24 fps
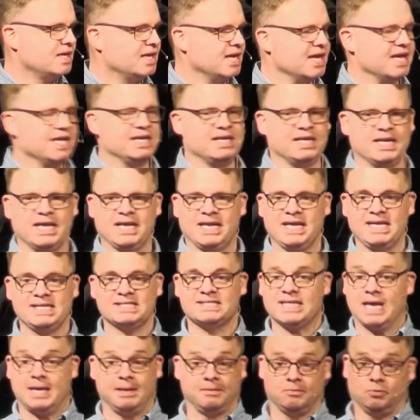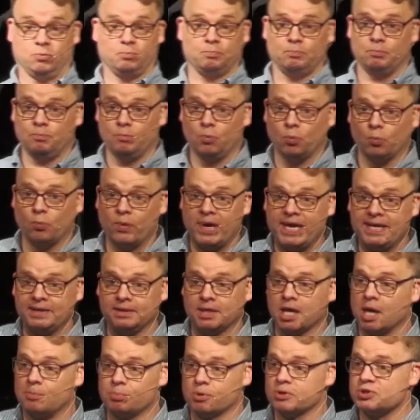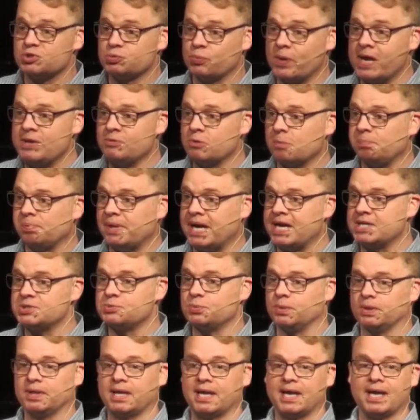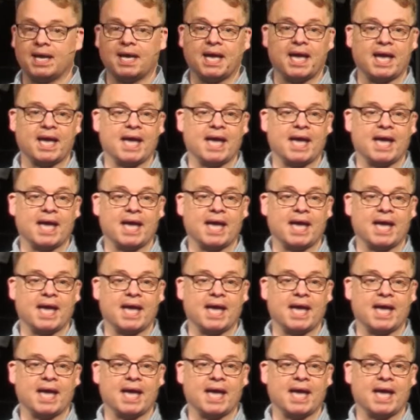And Bruce Wayne replies, "Well,